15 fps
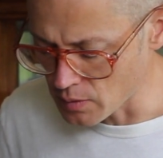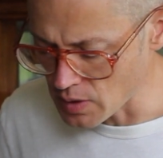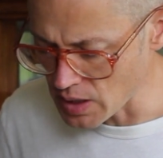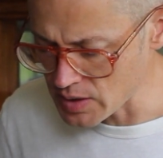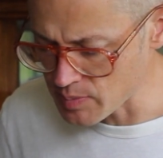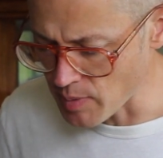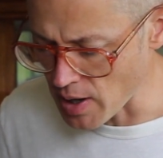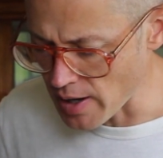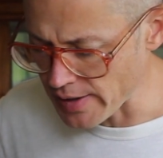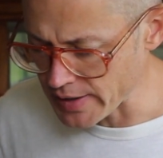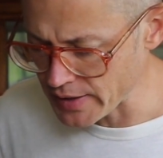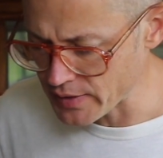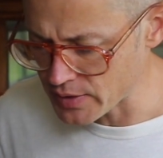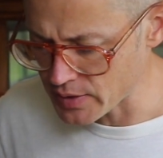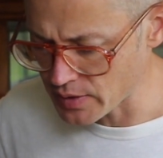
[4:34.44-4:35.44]
Nice
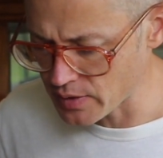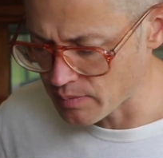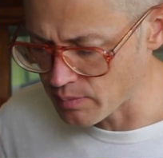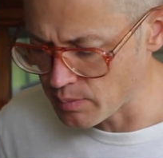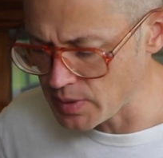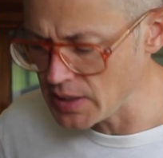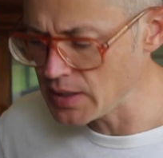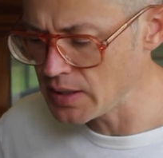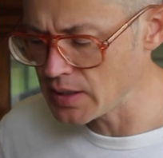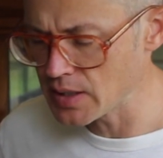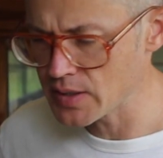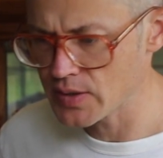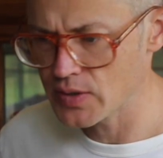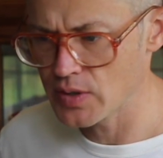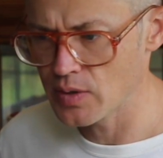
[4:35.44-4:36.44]
body, there's a little
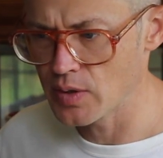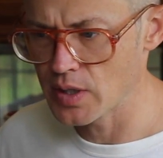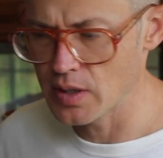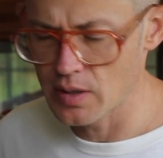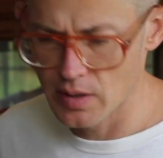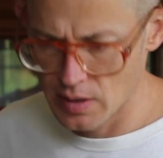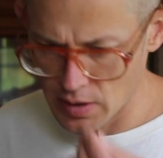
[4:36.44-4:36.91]
meatiness to it.